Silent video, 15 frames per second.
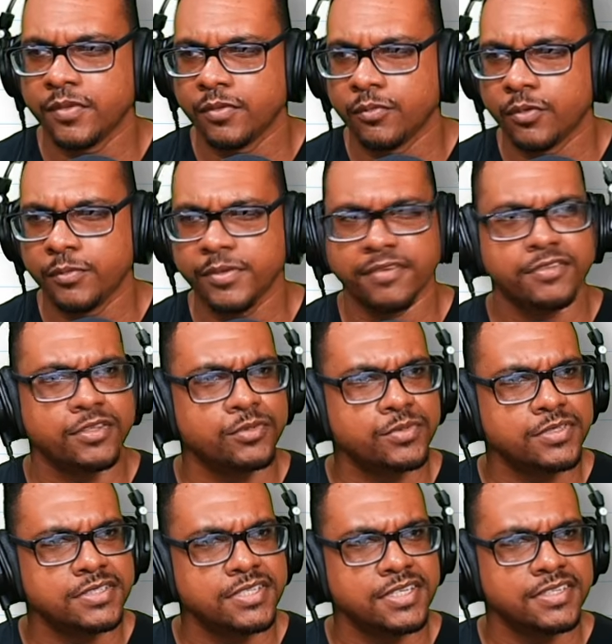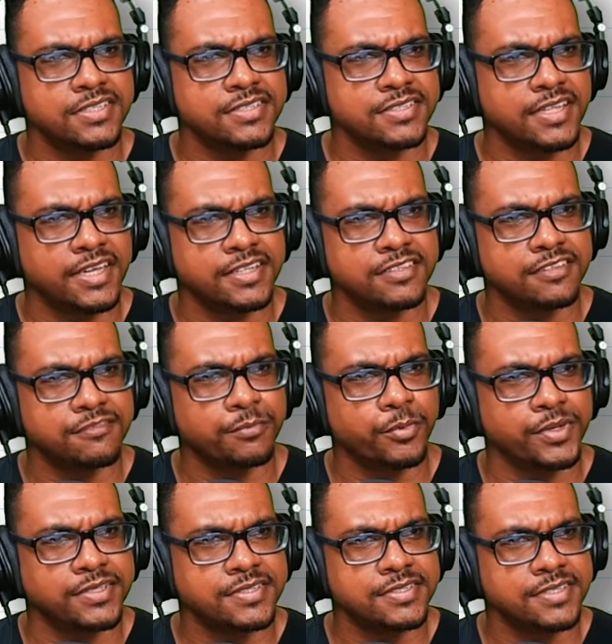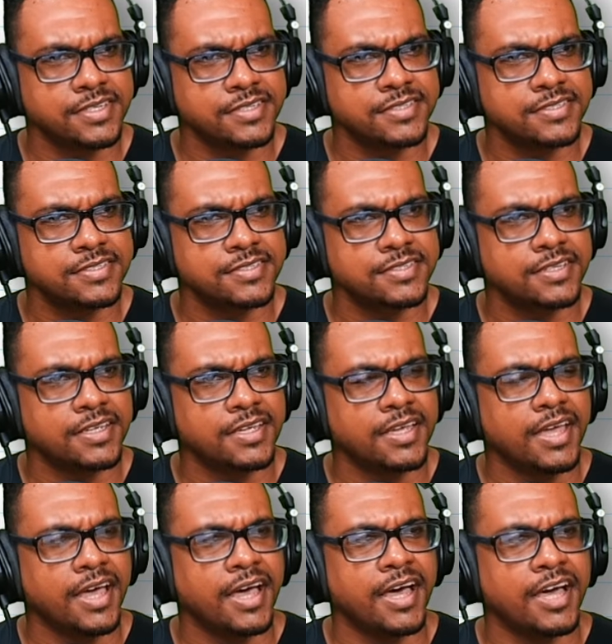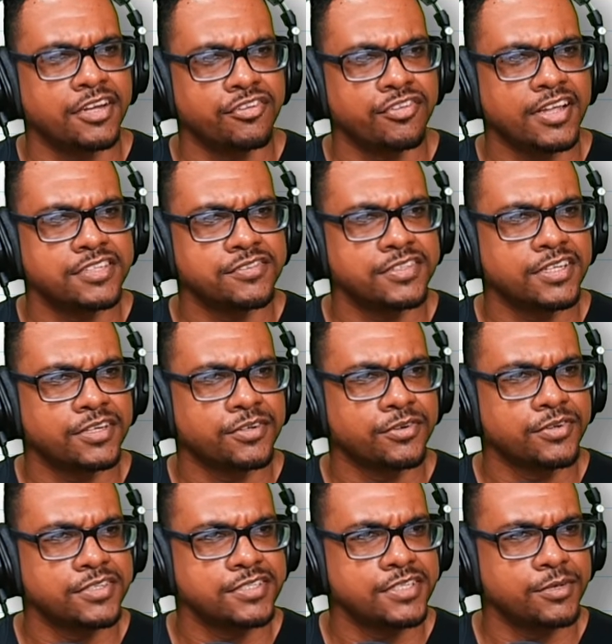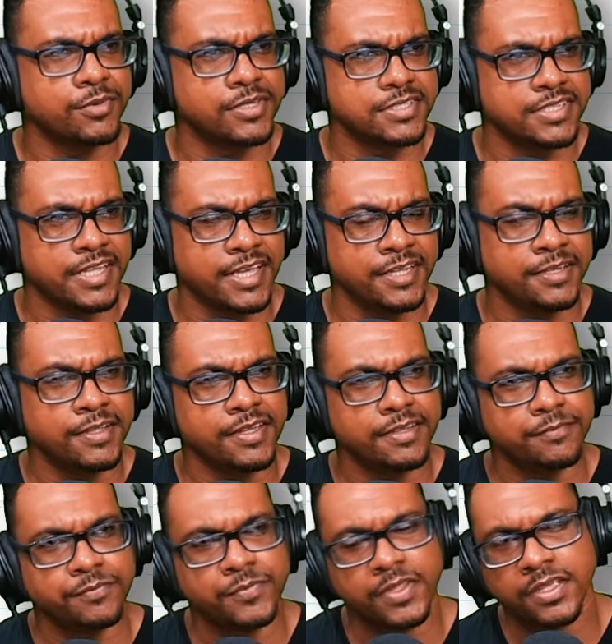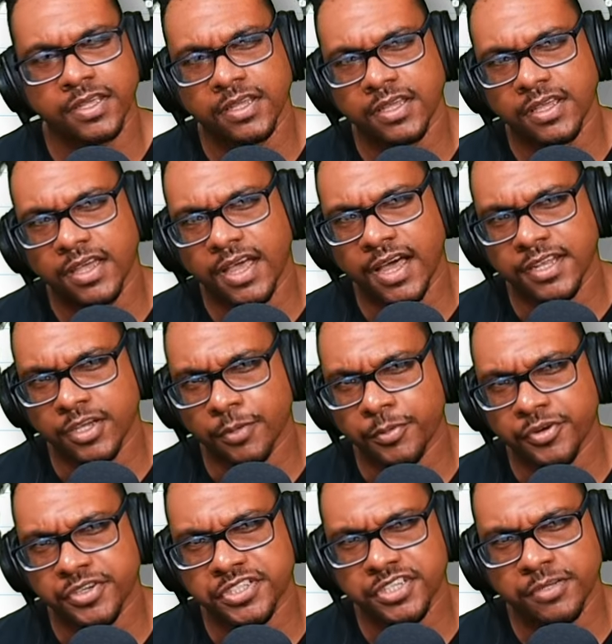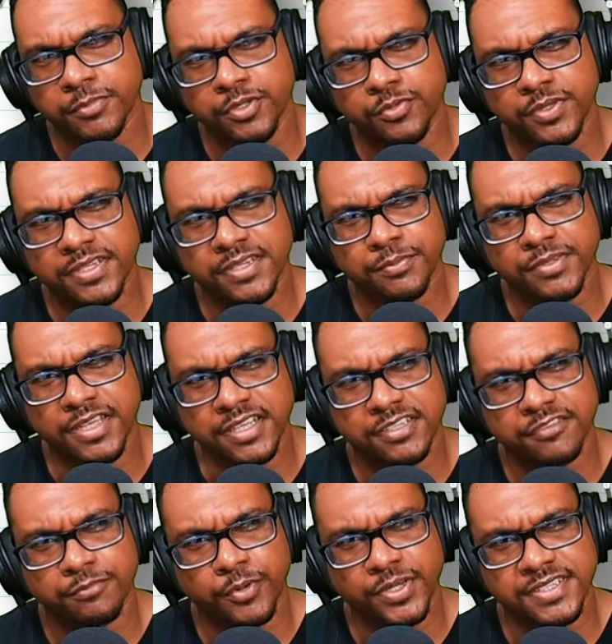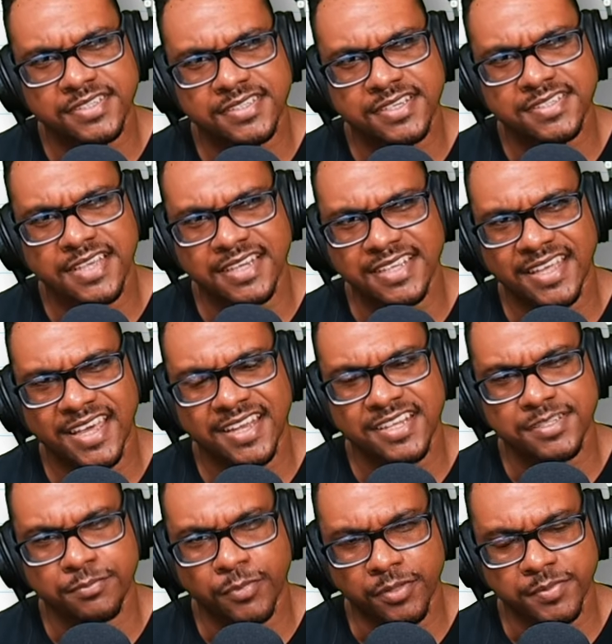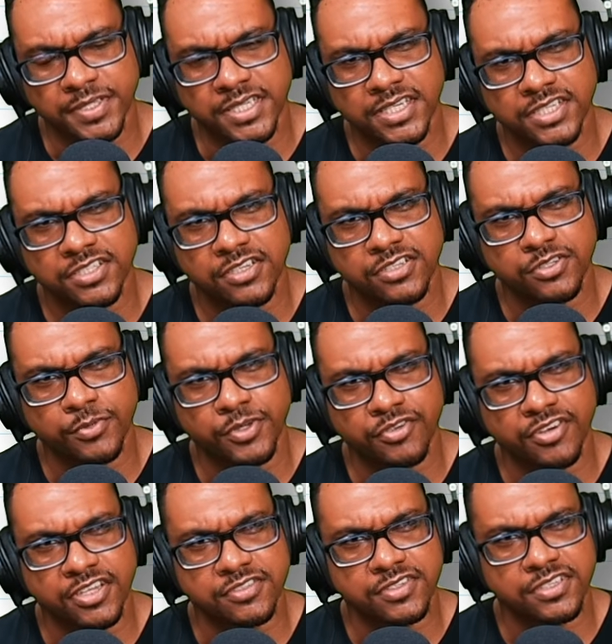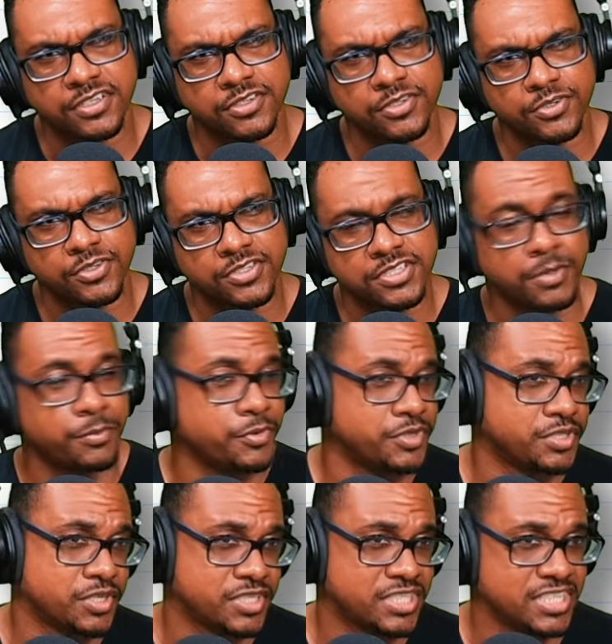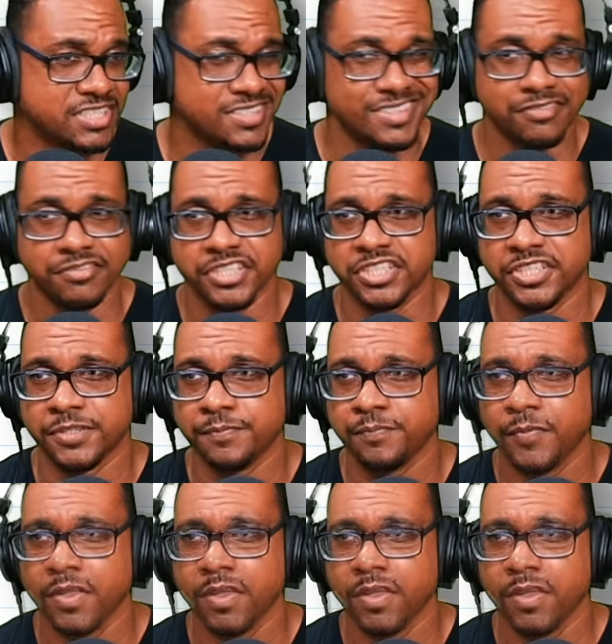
what we have to do is take this negative 0.6 and transfer it across the equal sign. And the operation between the negative 0.6 and the n is multiplication. So when you transfer it across, the operation will change to division.